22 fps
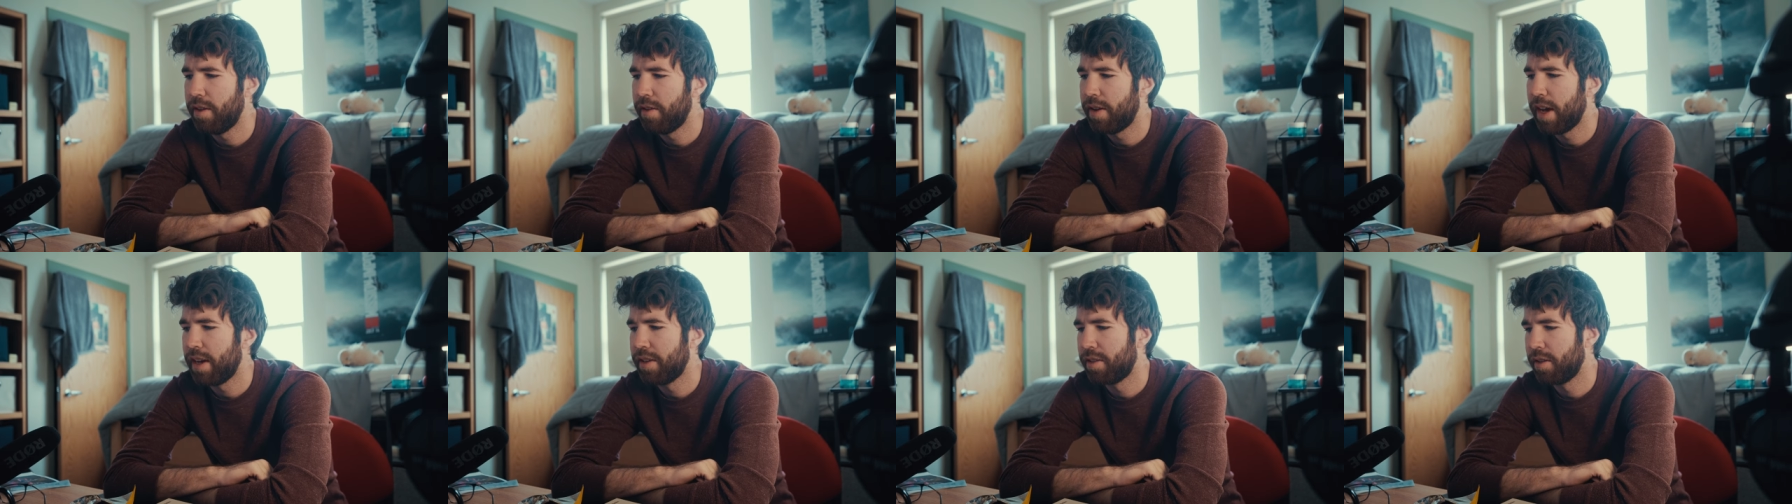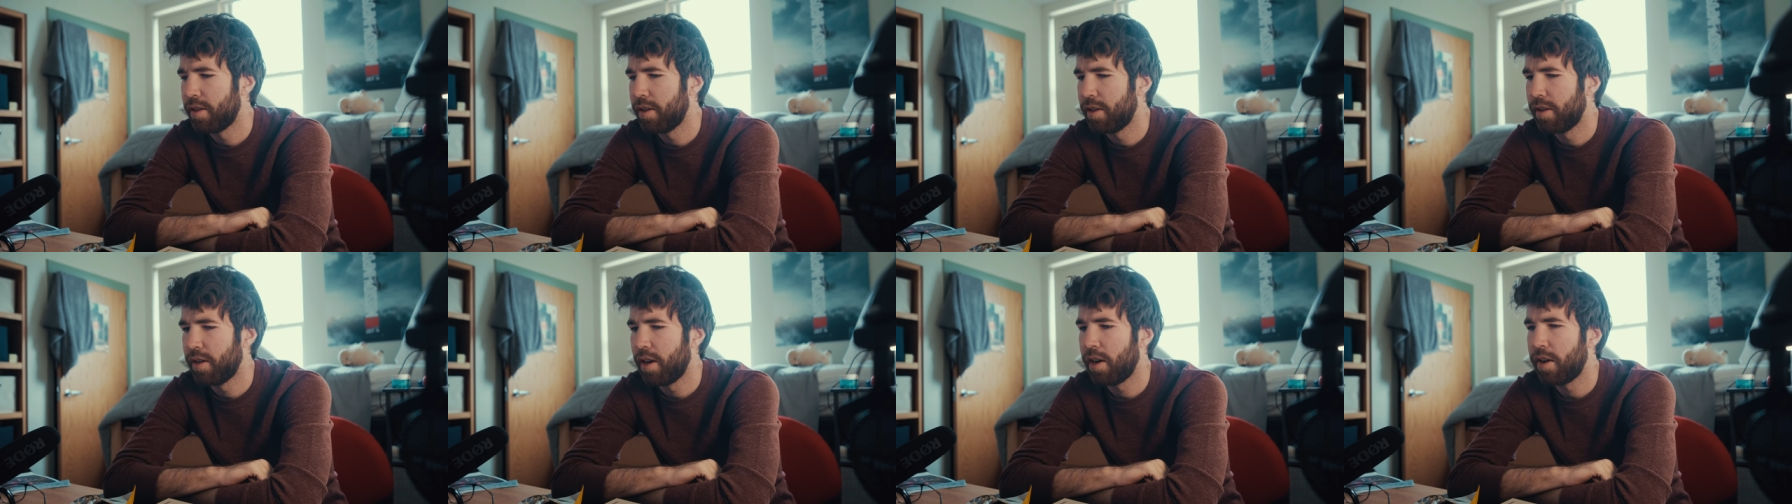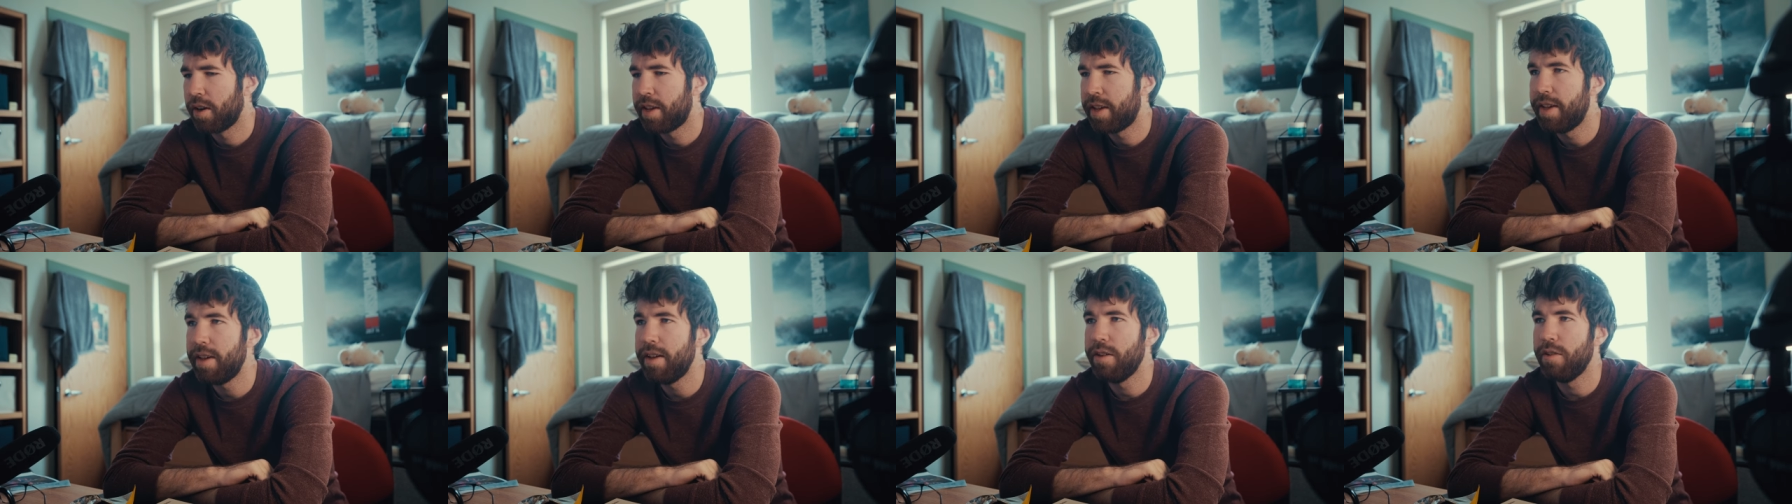You guys are
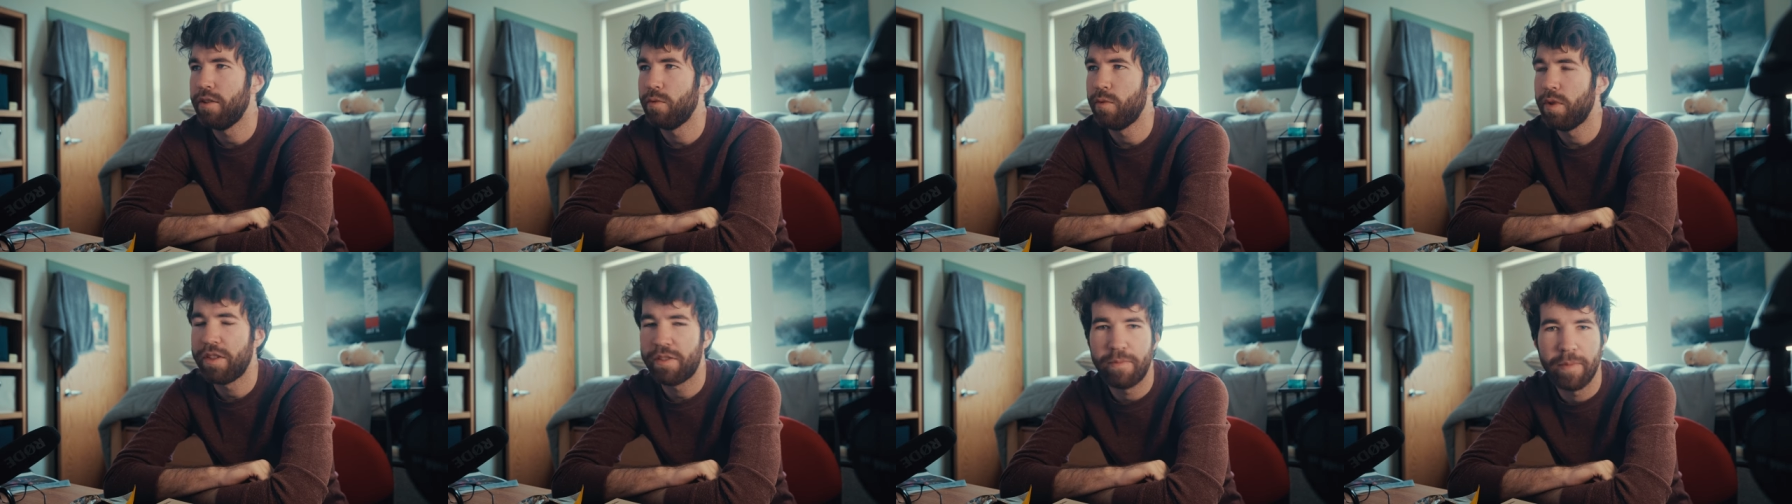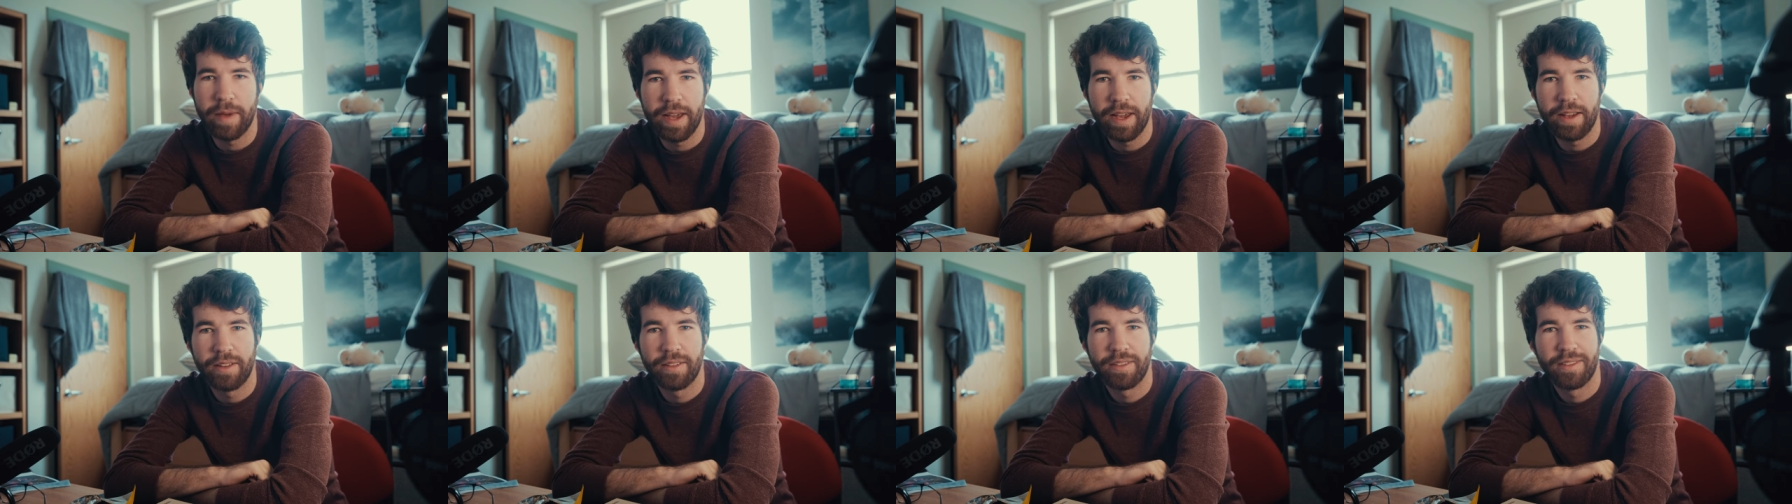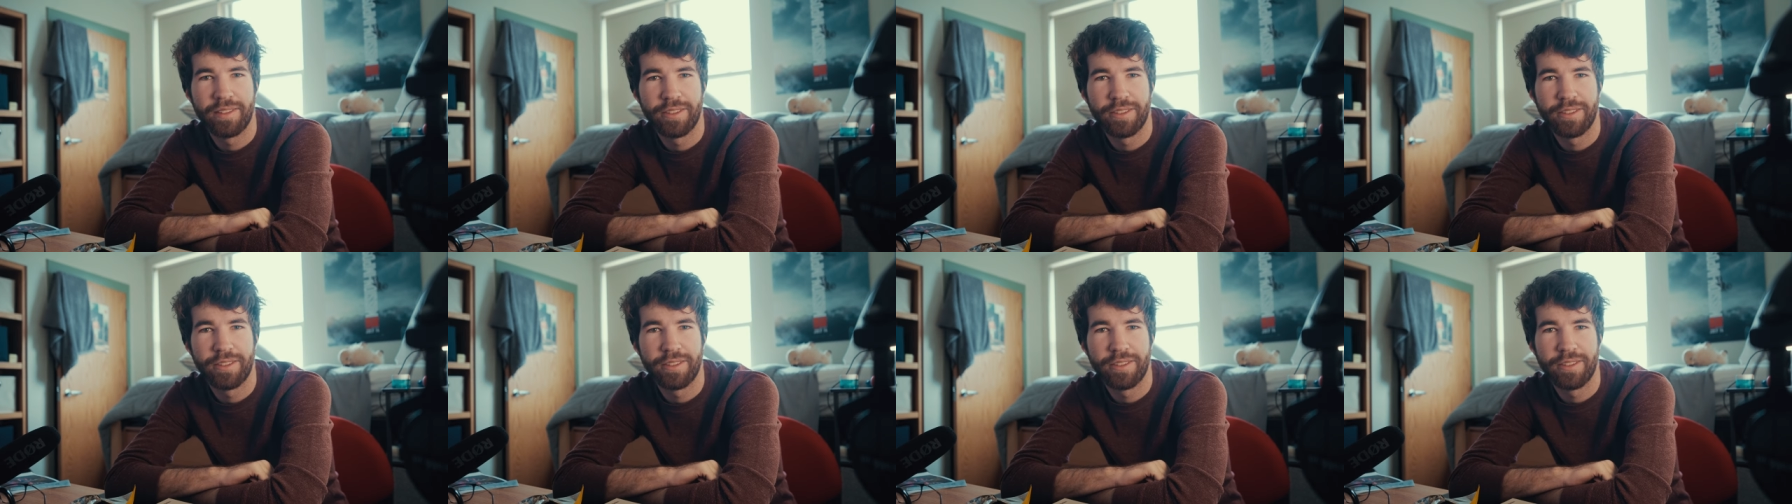here with me,